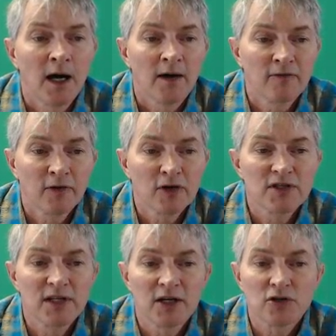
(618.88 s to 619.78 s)
First,
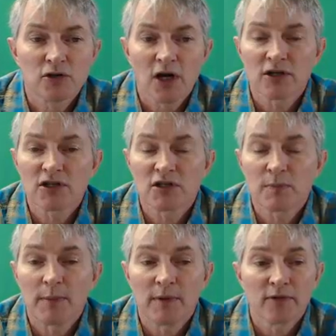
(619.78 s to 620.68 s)
the initial charges
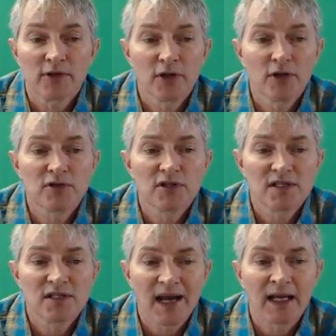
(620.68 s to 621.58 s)
may be reduced.
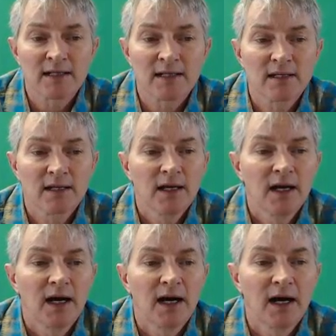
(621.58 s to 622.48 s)
Second,
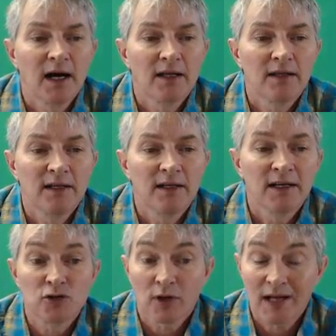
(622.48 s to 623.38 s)
the
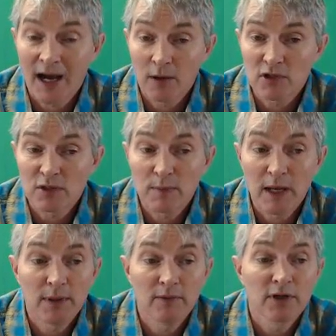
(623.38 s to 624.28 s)
initial counts may
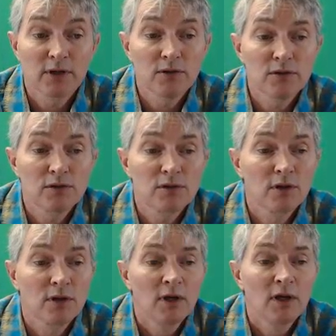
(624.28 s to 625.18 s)
be reduced.
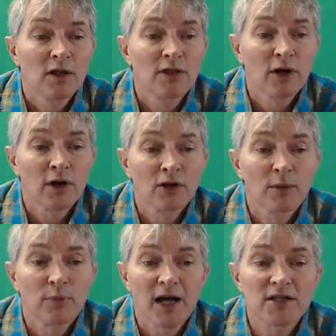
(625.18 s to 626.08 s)
Third, the
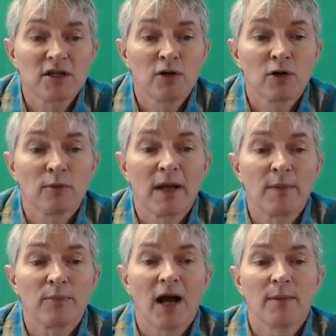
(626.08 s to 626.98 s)
prosecutor may
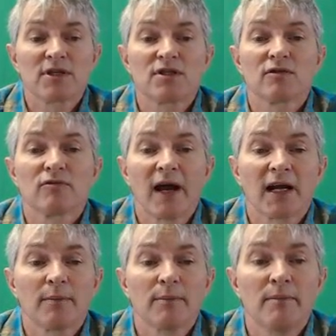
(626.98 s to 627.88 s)
promise to
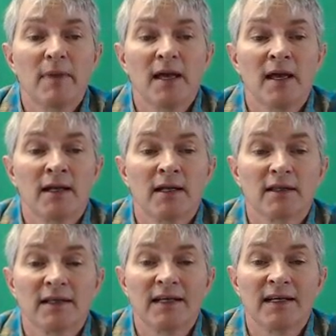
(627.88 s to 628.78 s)
recommend
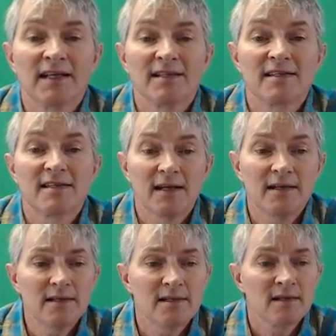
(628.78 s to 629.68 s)
lenient
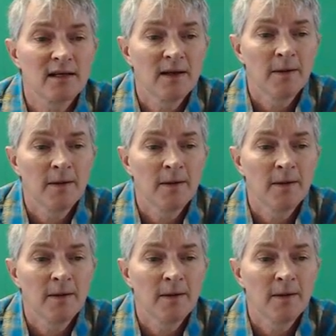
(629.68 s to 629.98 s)
sentence.